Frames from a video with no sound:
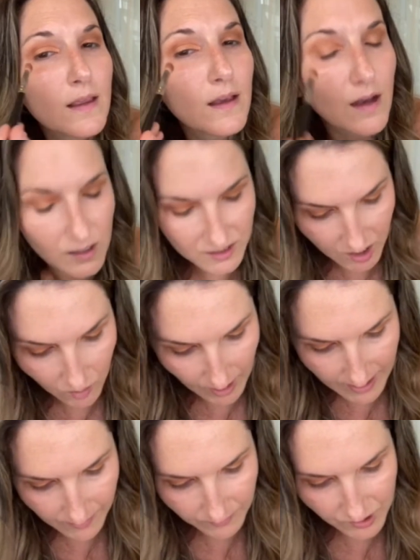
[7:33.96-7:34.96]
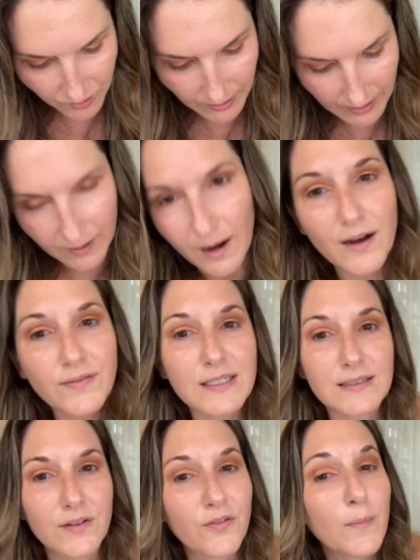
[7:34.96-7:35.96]
Also, I am doing,
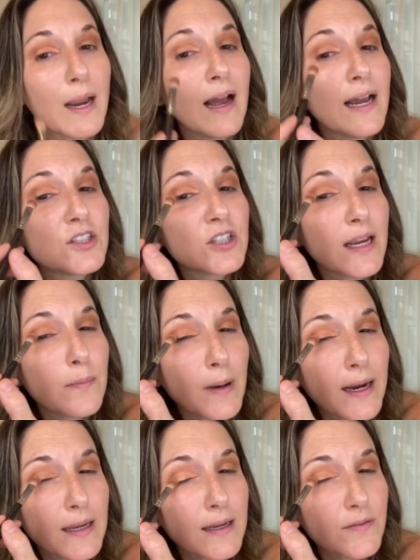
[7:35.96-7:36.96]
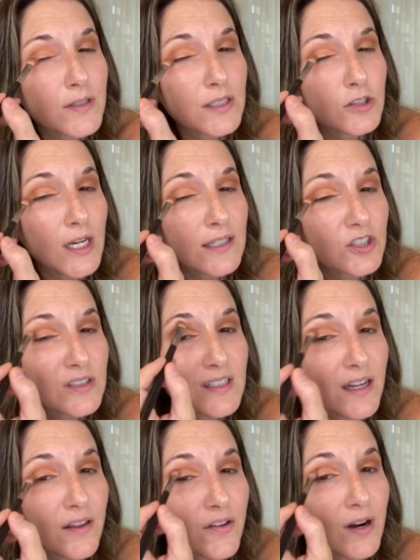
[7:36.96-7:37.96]
obviously for my eye shape, I can give you suggestions
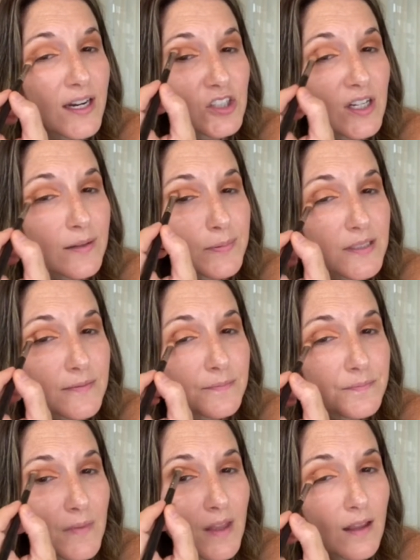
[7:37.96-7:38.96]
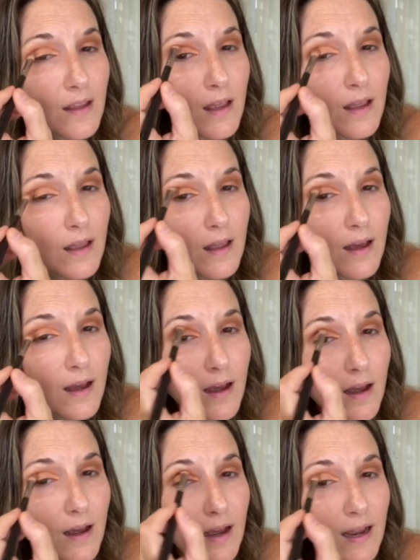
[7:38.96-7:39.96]
on other eye shapes.
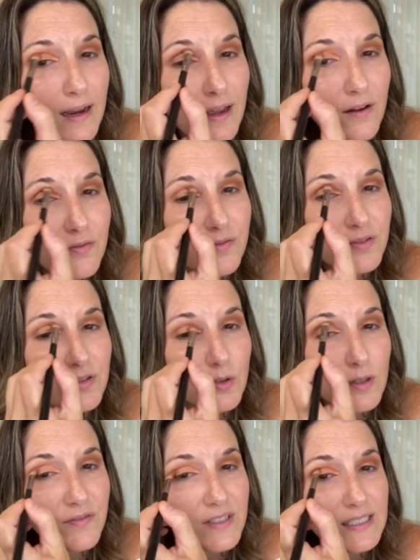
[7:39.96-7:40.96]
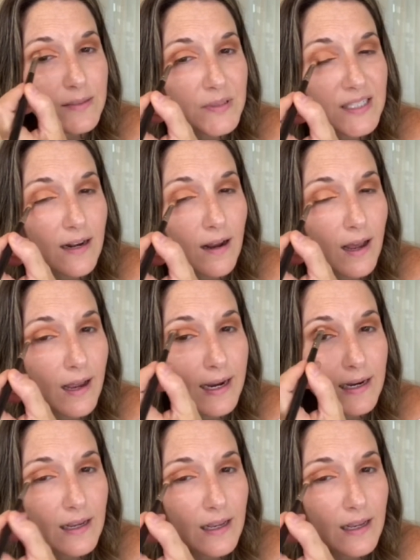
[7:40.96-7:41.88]
I have sort of a deep set eye.